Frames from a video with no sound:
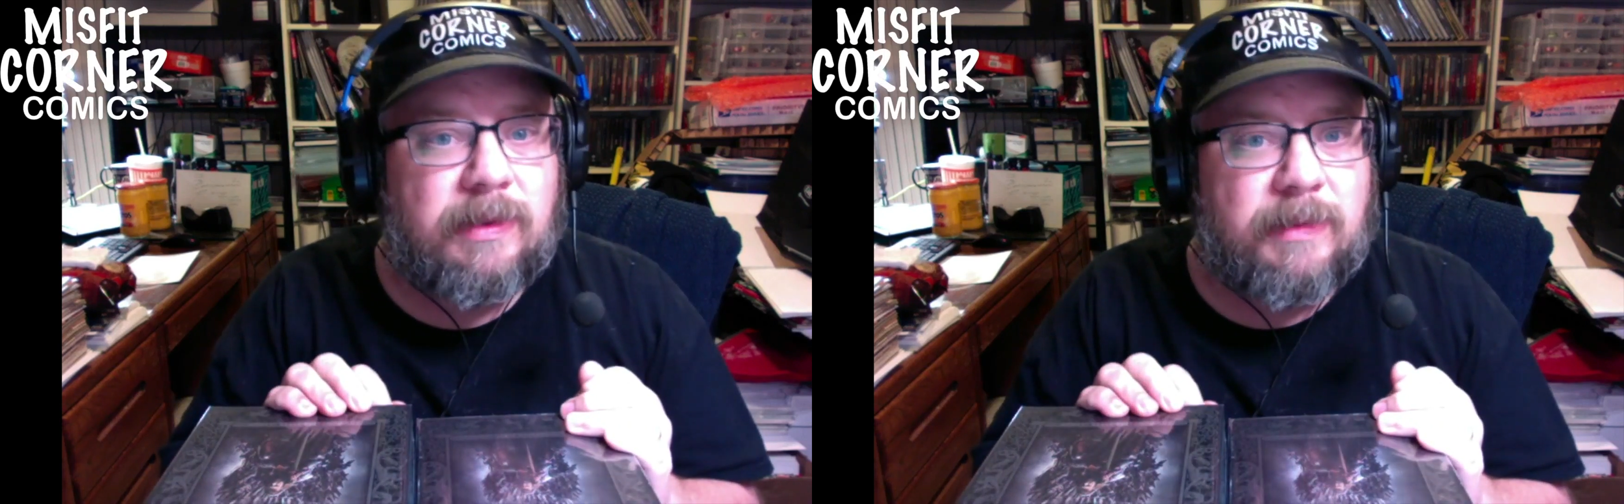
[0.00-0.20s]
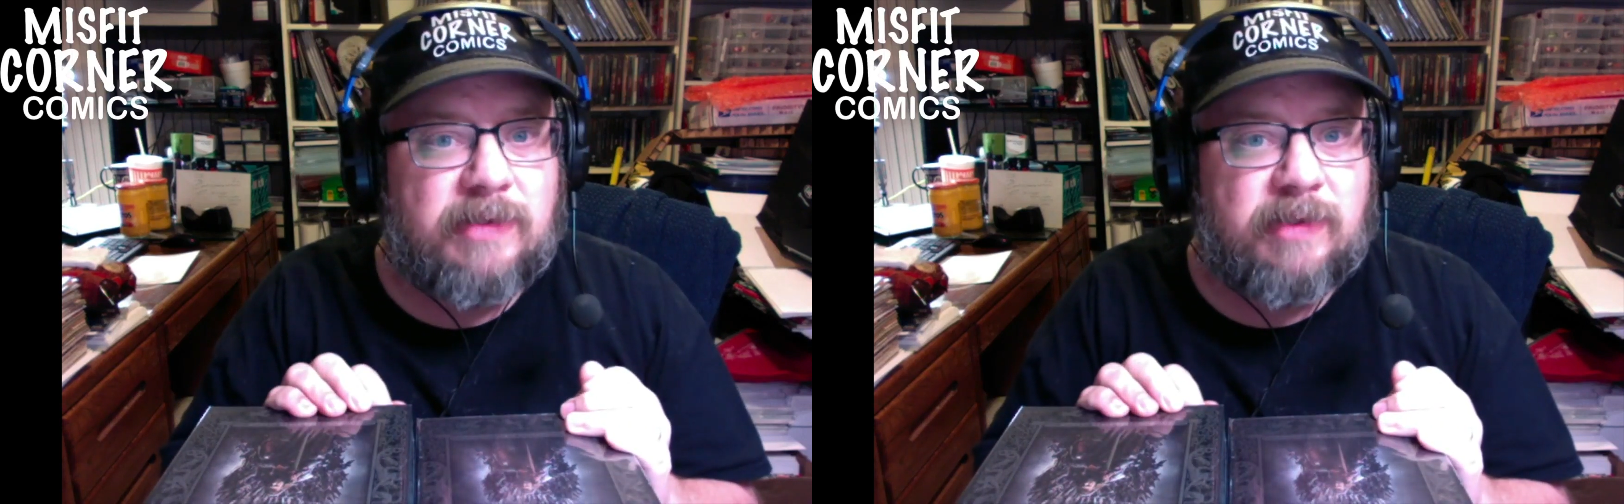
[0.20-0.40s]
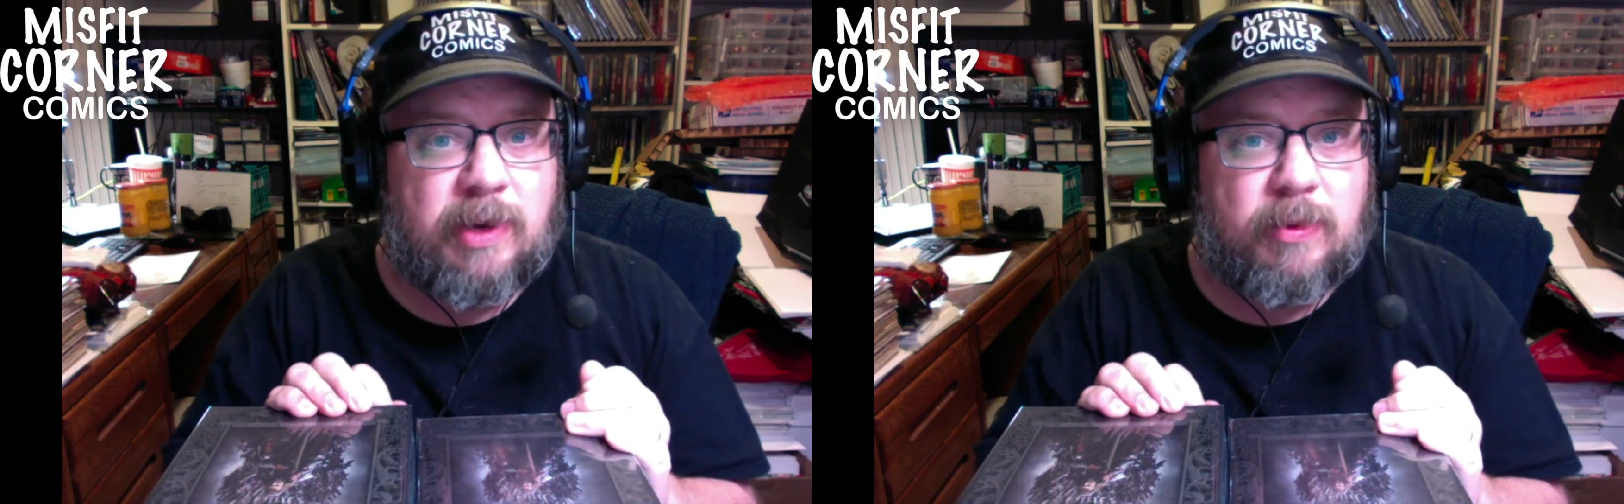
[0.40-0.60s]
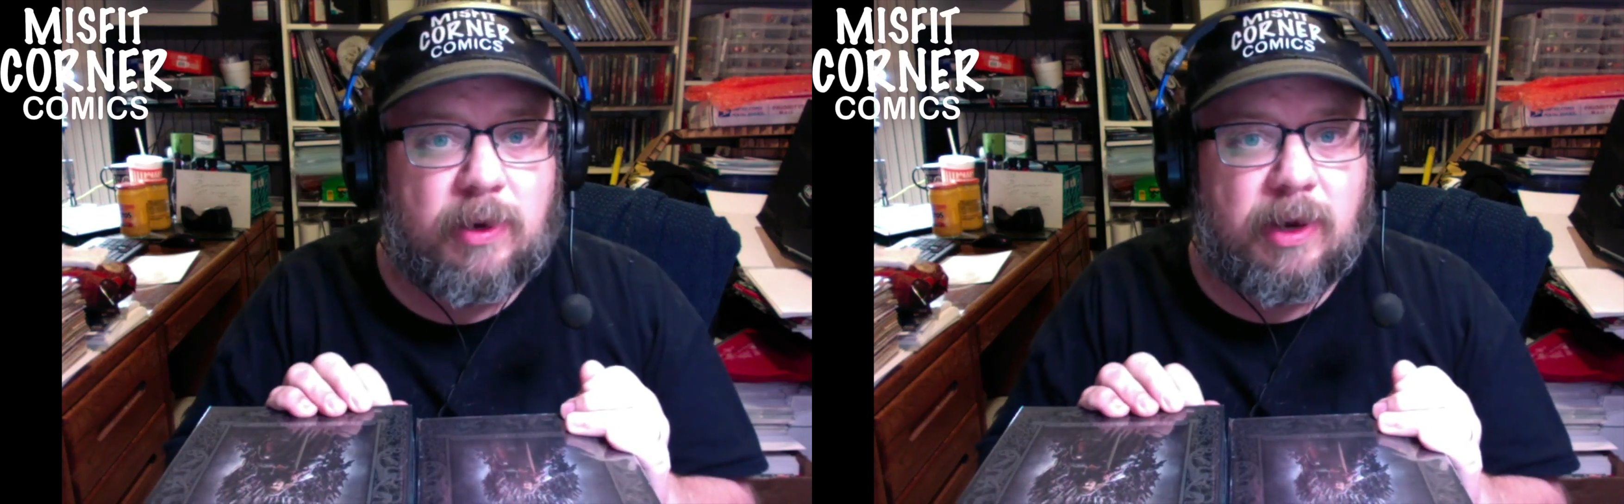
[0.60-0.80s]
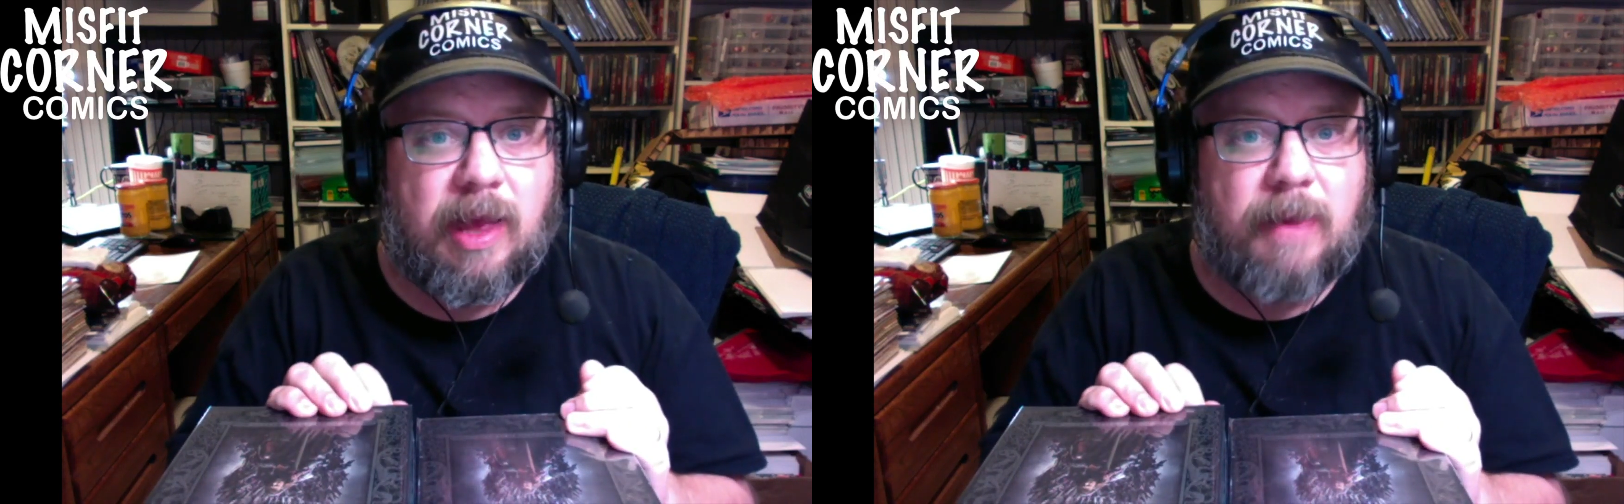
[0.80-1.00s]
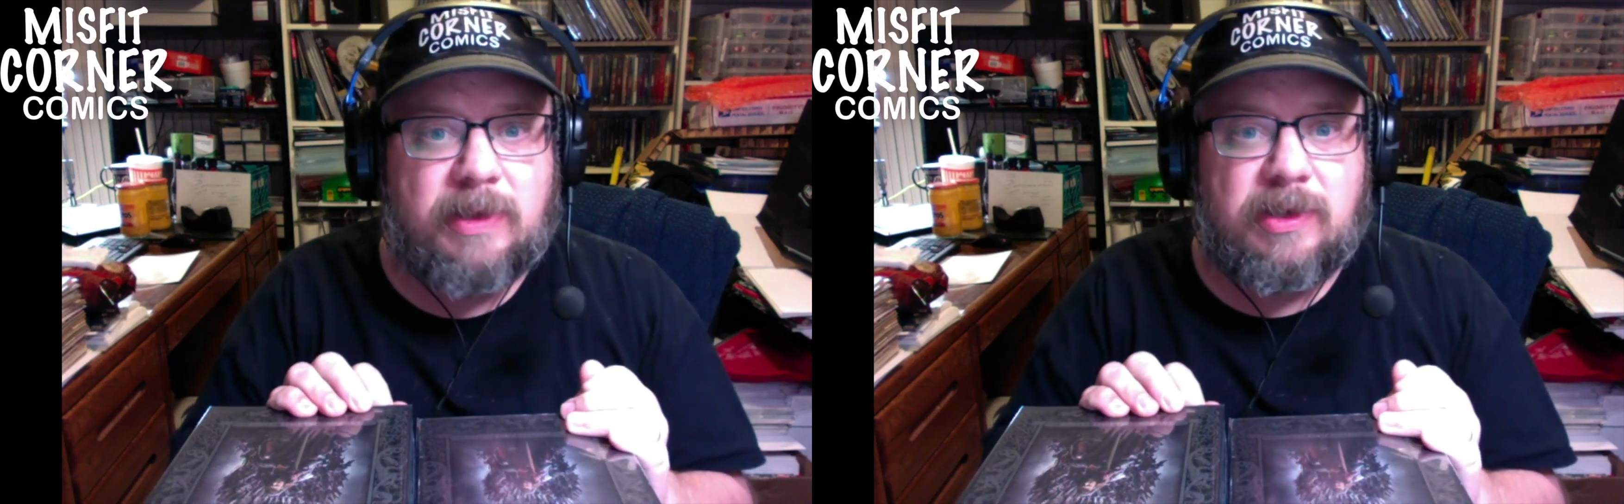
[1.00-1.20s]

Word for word: to Misfit Corner Comics.